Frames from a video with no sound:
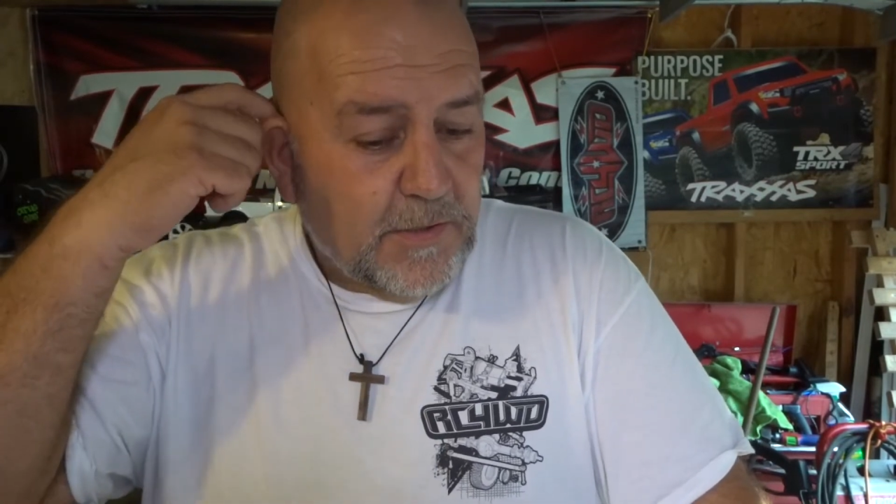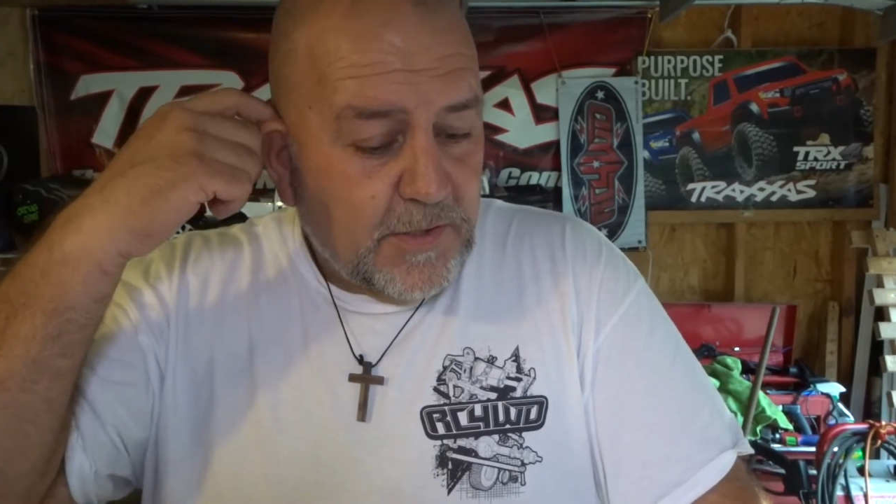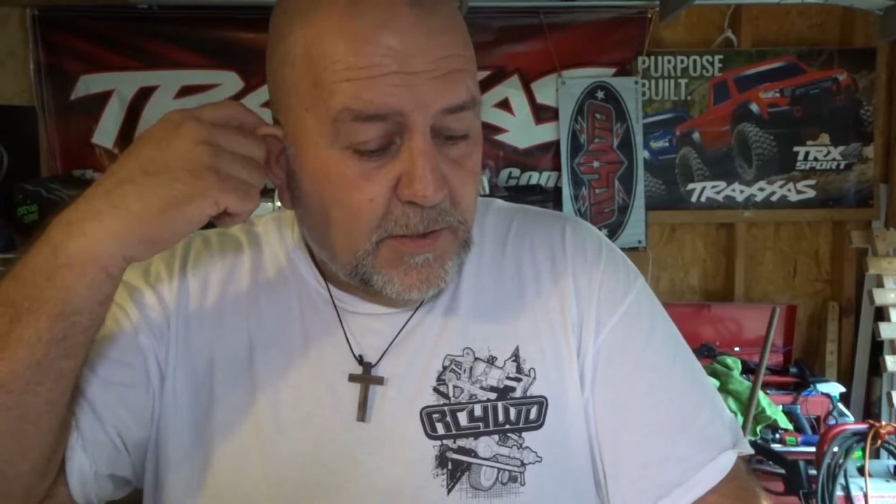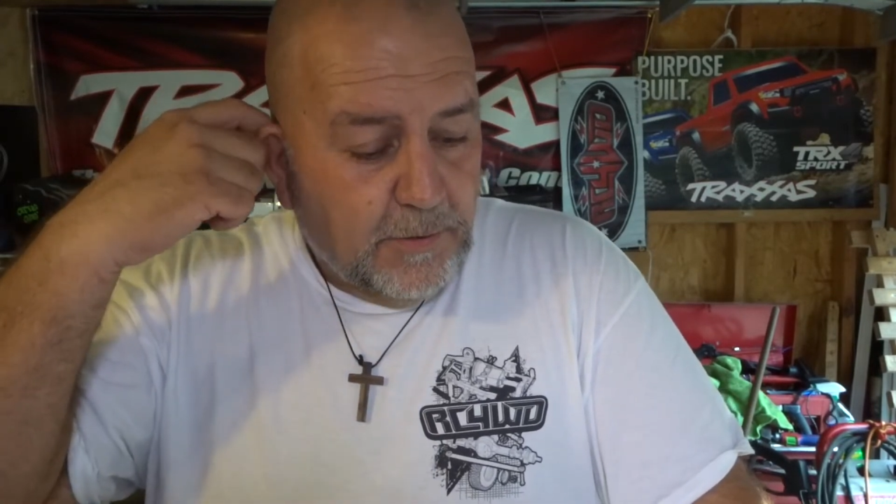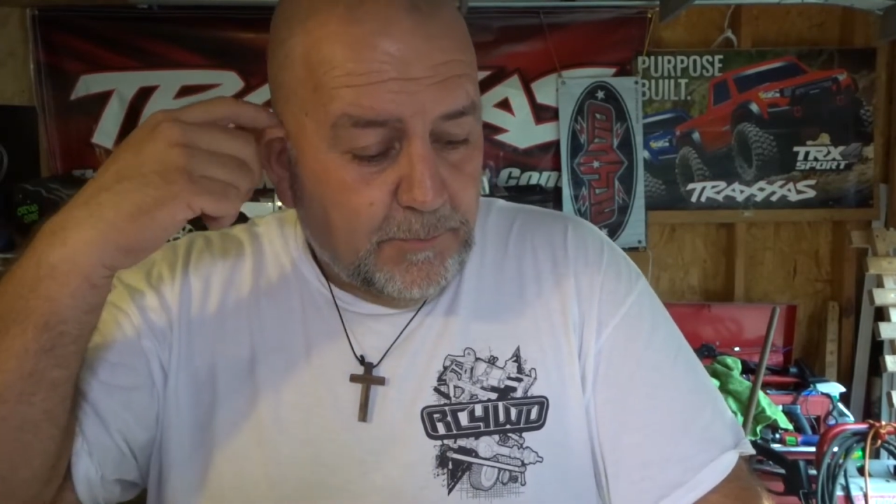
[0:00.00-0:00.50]

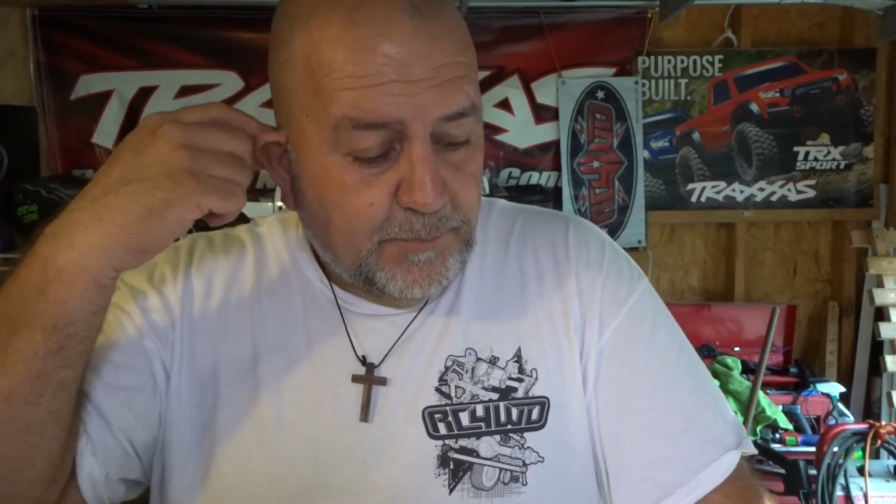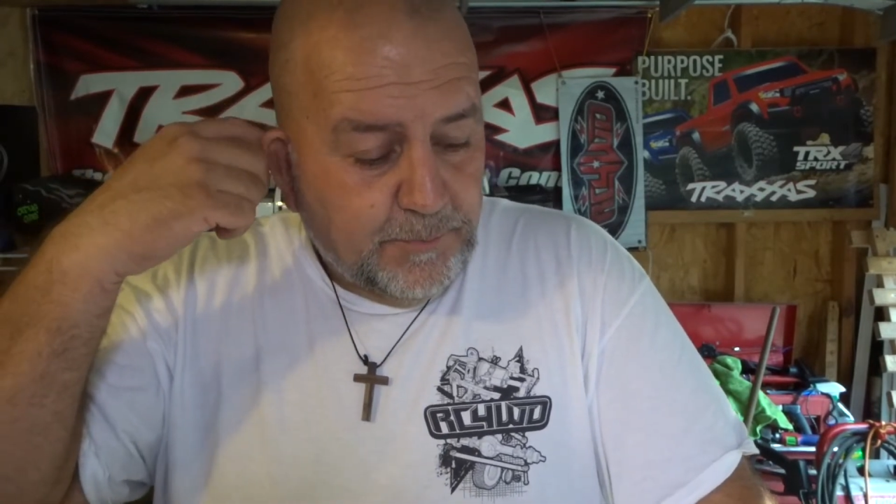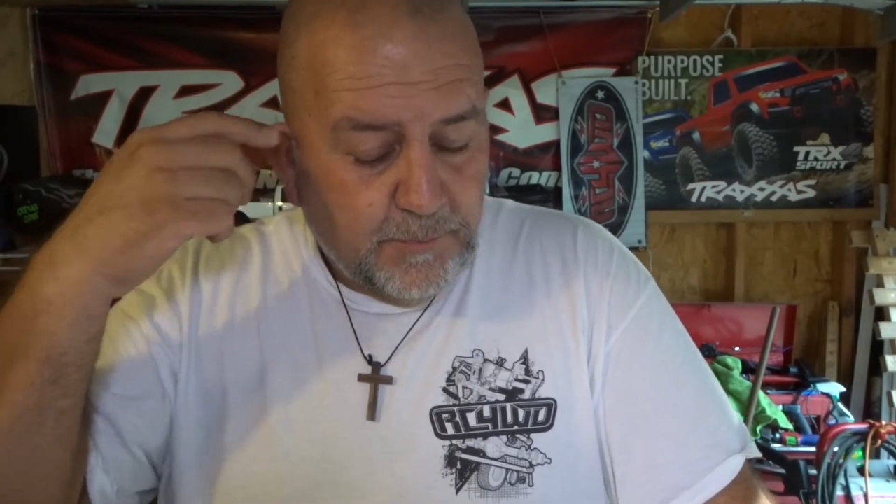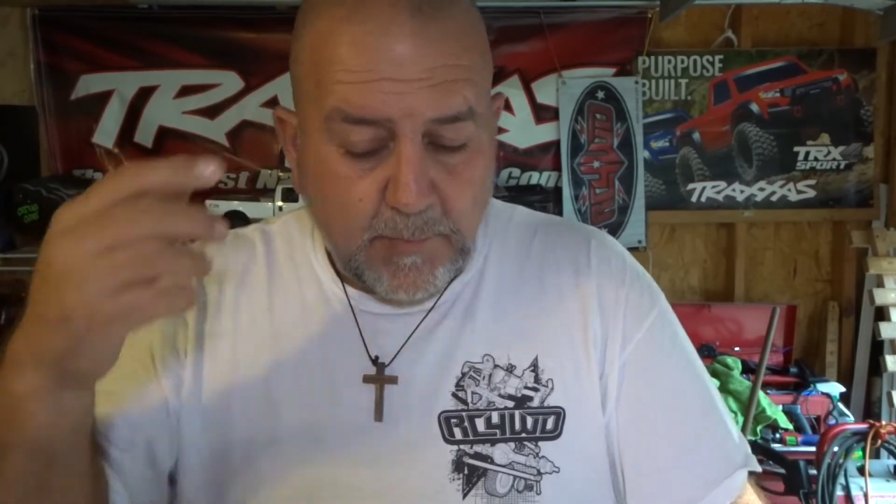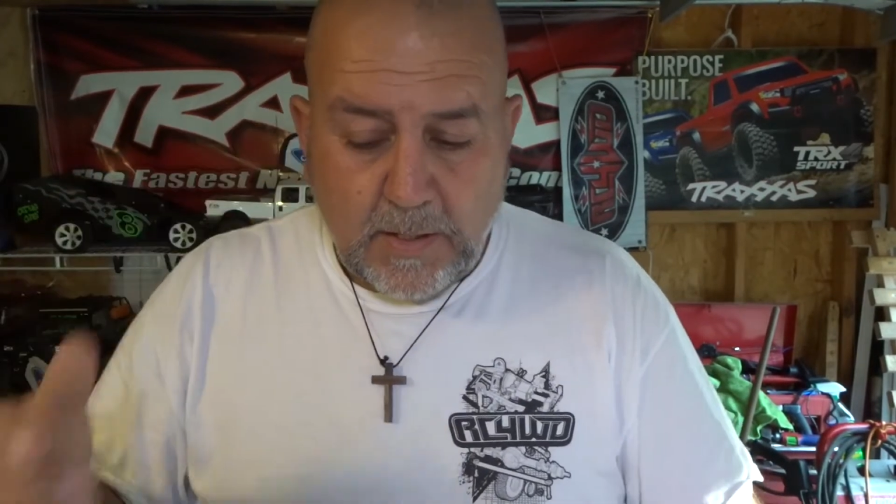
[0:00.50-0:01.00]
So
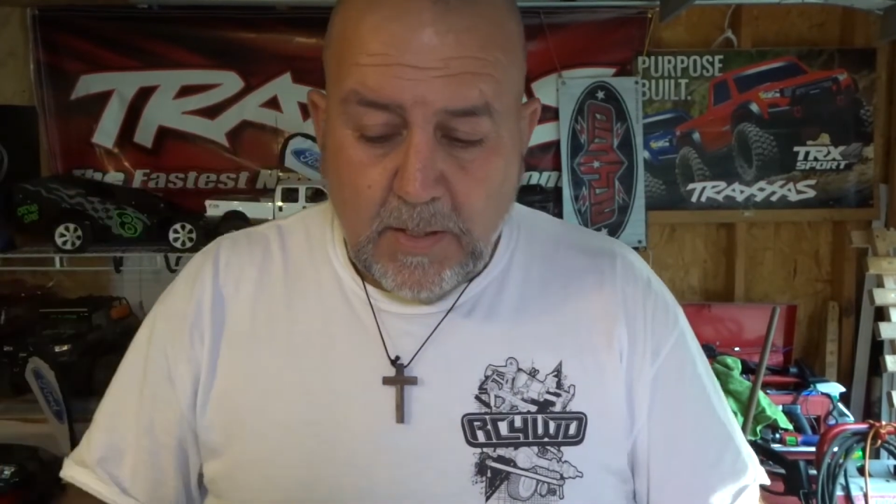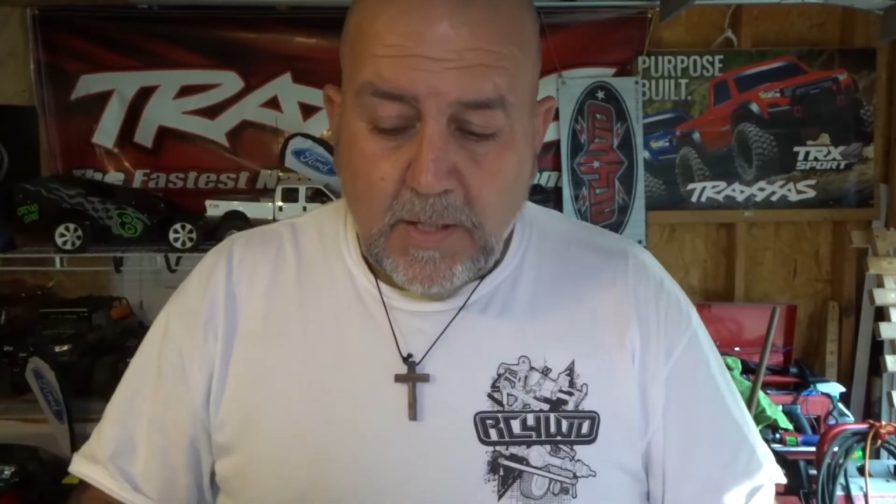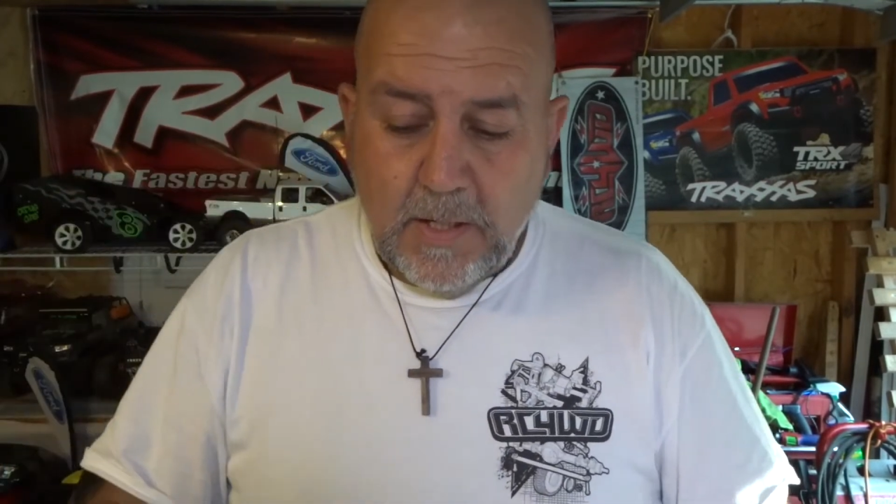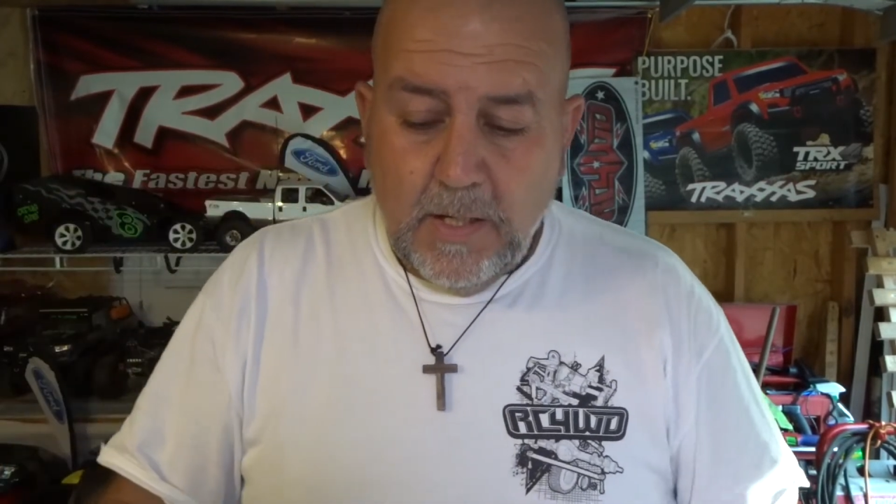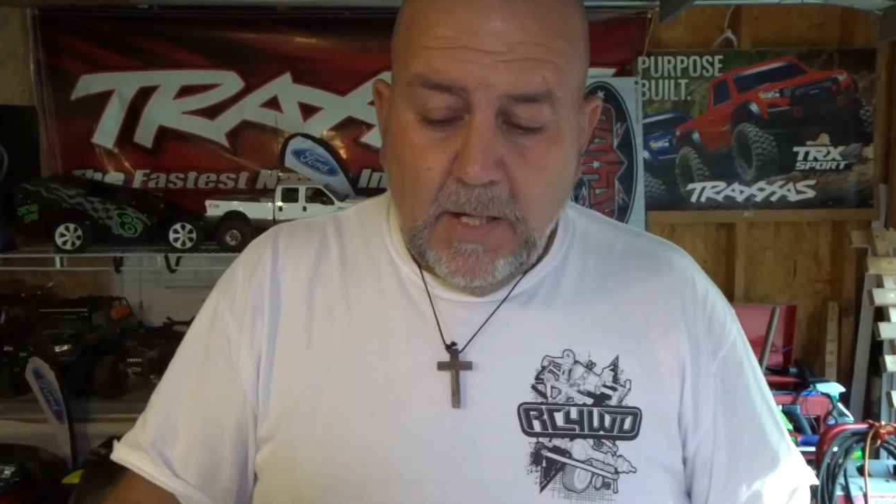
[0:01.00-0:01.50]

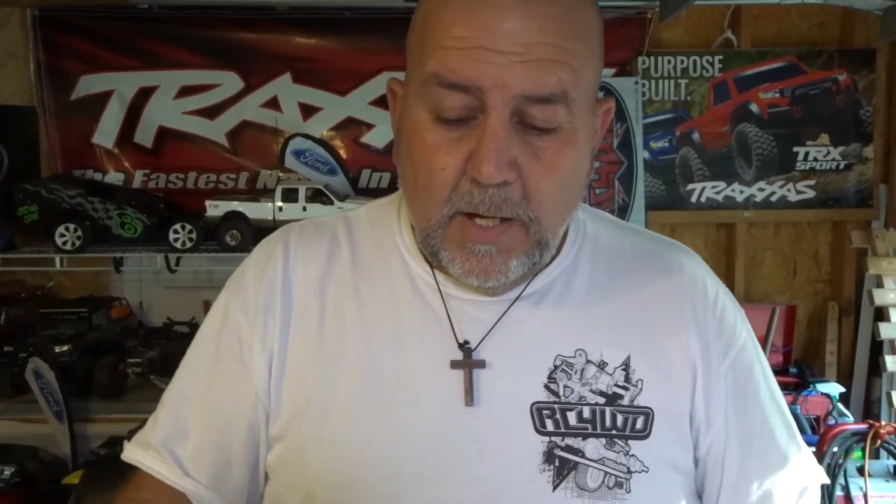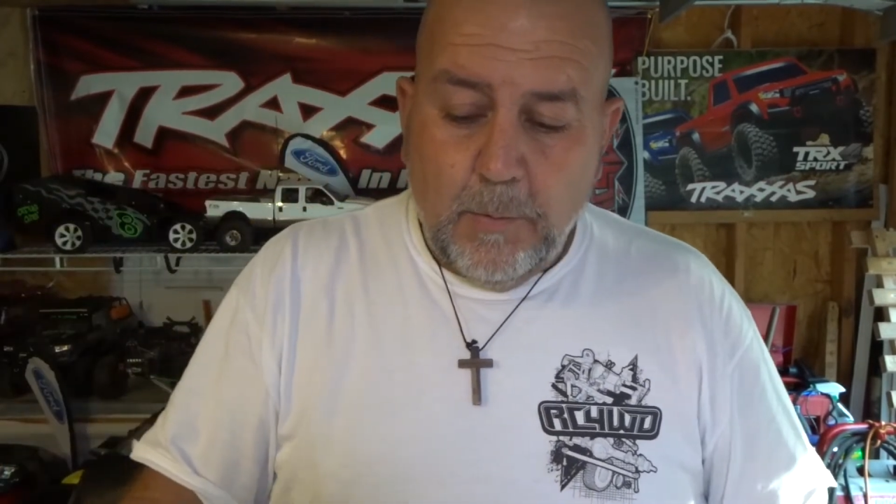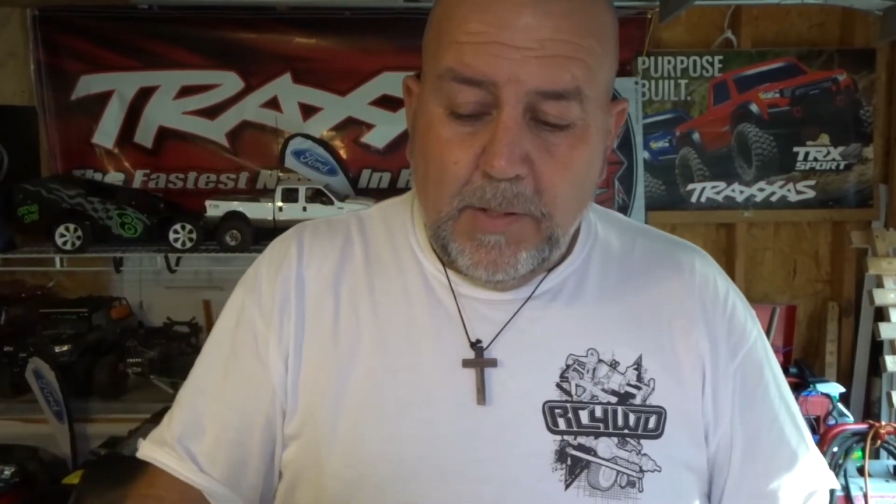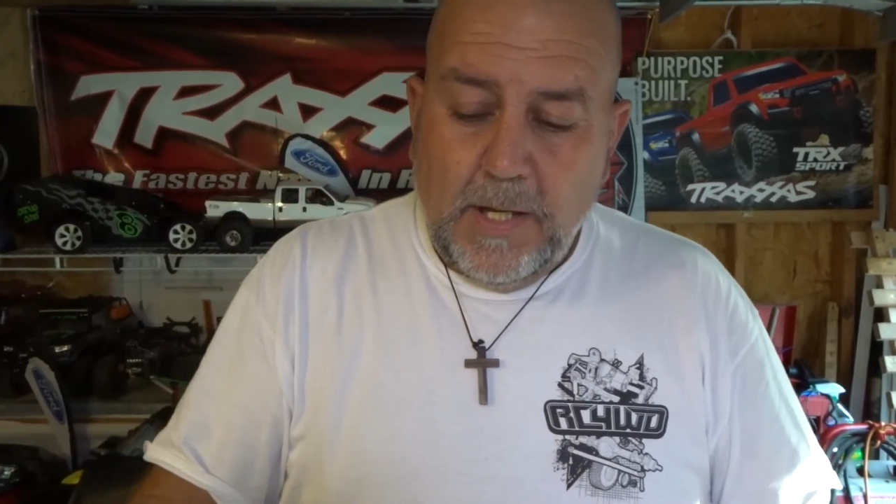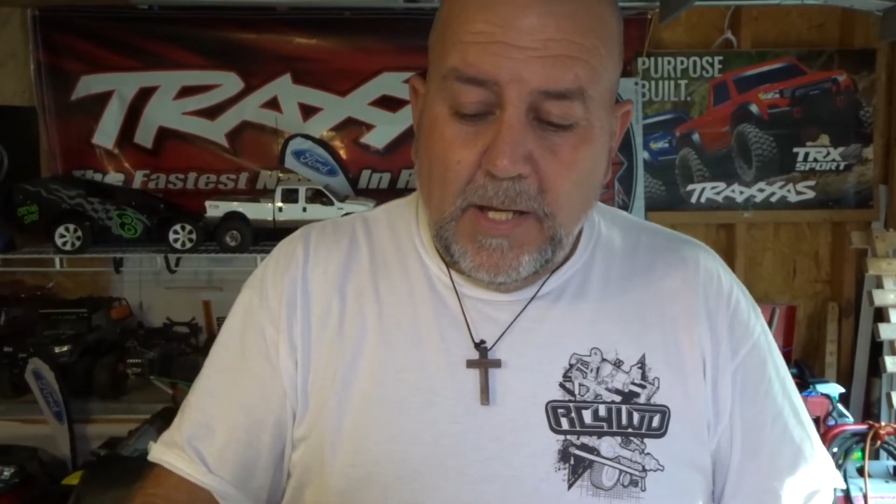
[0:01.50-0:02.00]
I
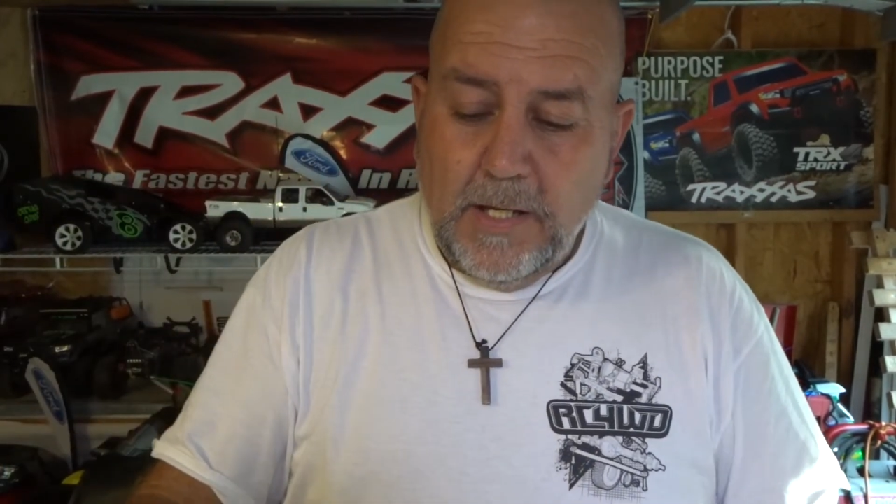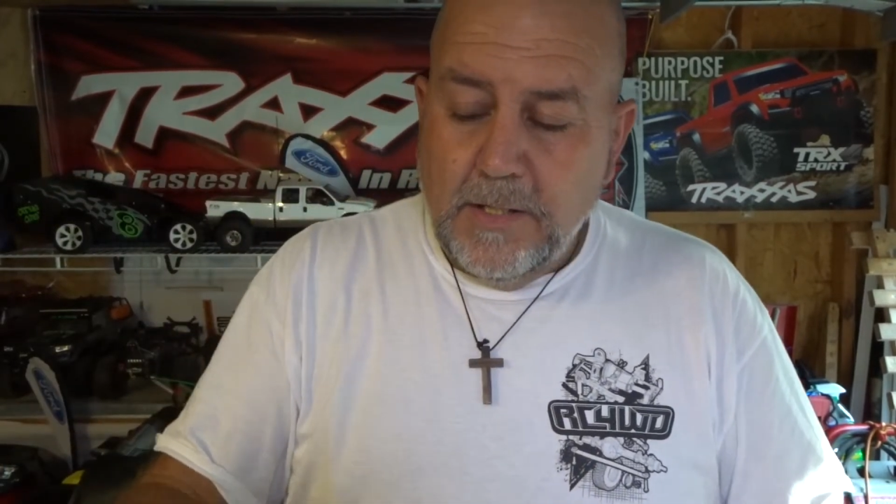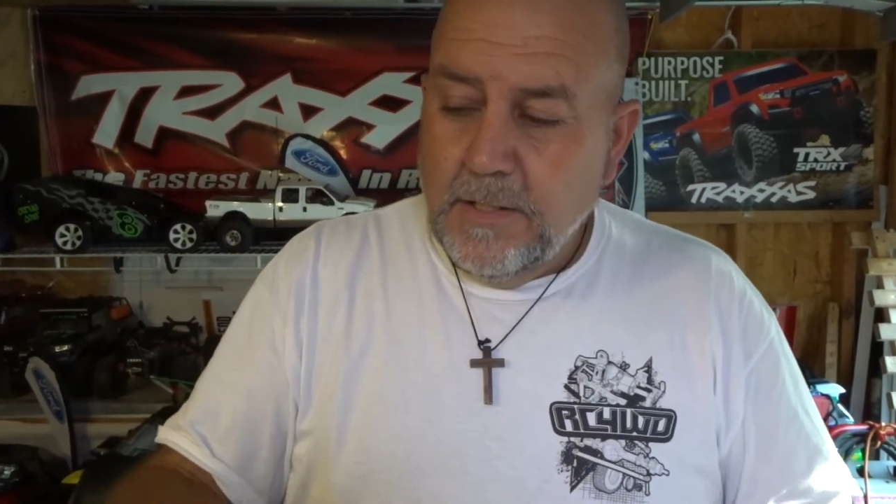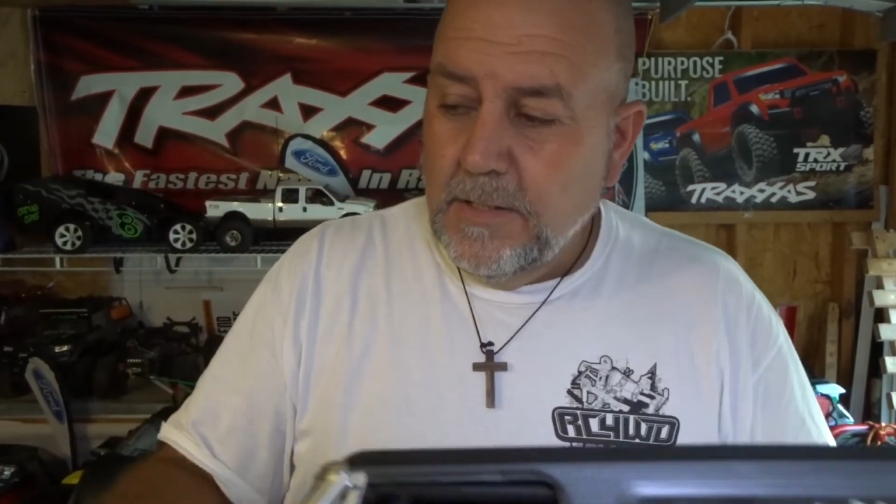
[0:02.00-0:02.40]
went ahead